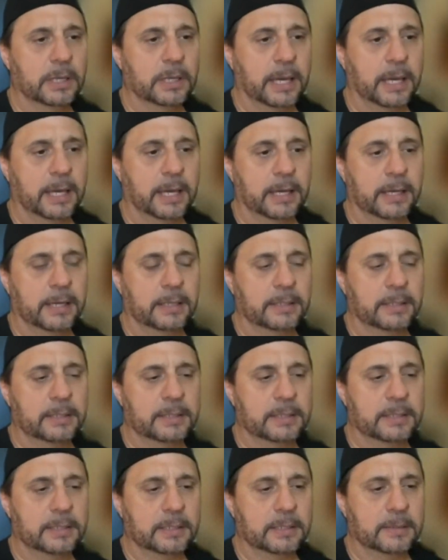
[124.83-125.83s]

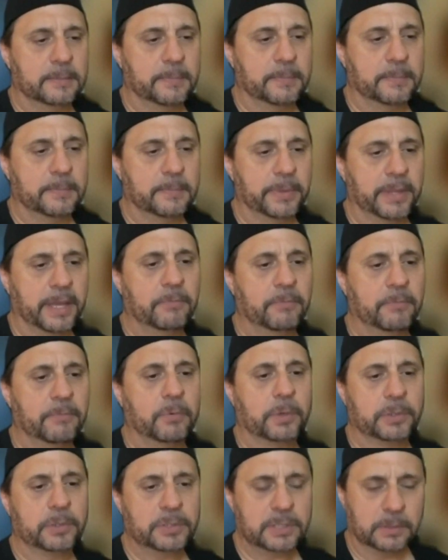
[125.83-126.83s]
And I've
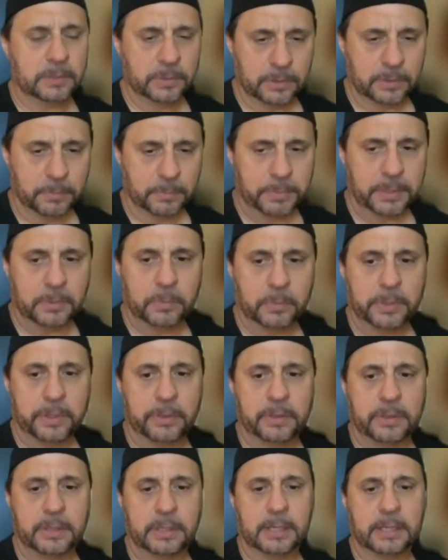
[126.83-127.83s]
worked a little bit
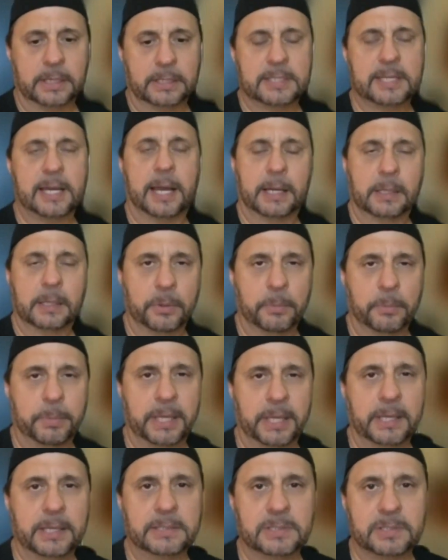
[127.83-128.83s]
with Tyler
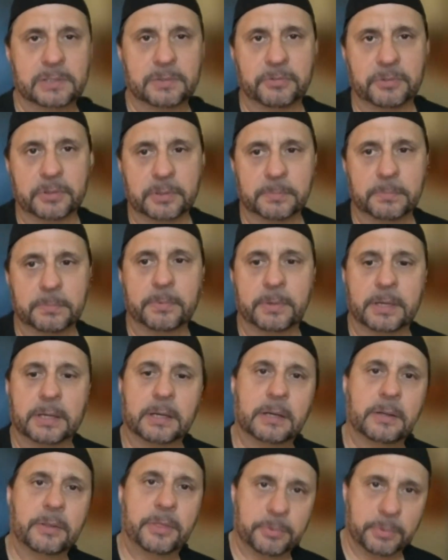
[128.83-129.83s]
Bates from
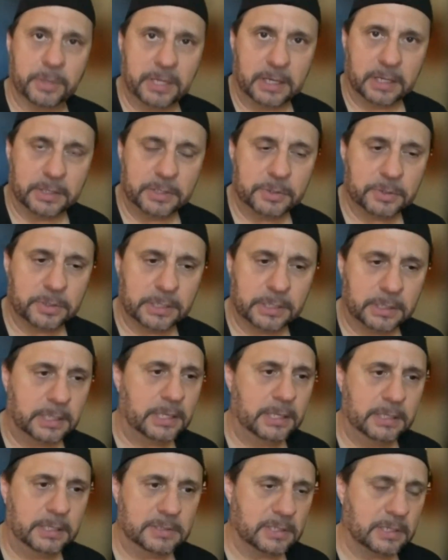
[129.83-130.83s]
300.
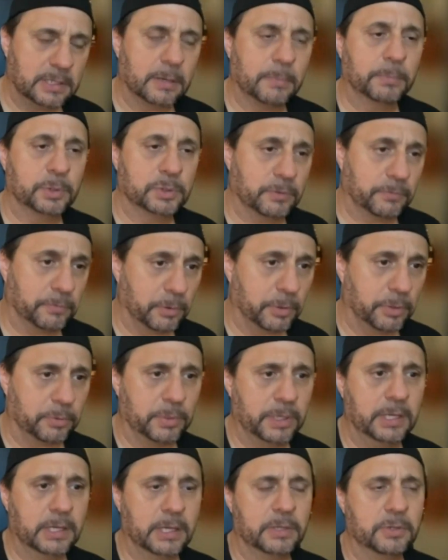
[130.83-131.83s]
He's composer for
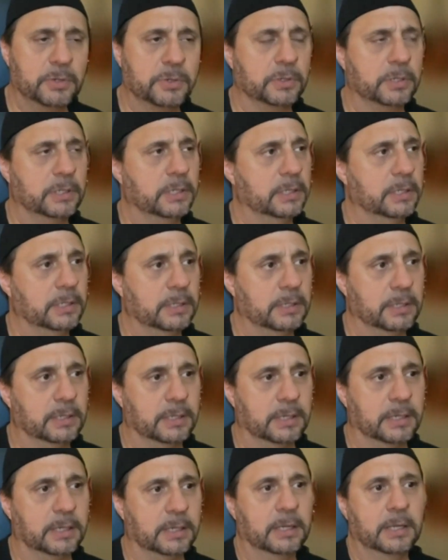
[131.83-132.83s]
300 and
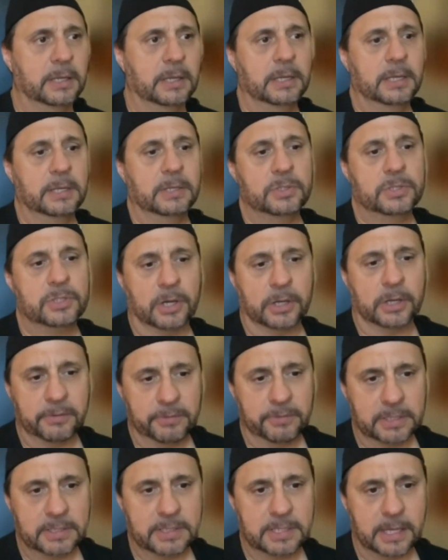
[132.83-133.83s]
Dawn
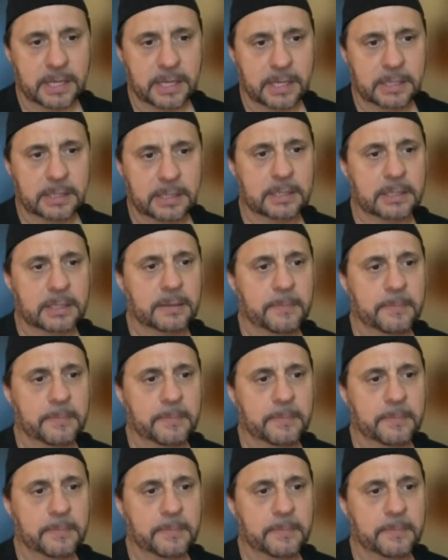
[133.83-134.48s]
of the Dead.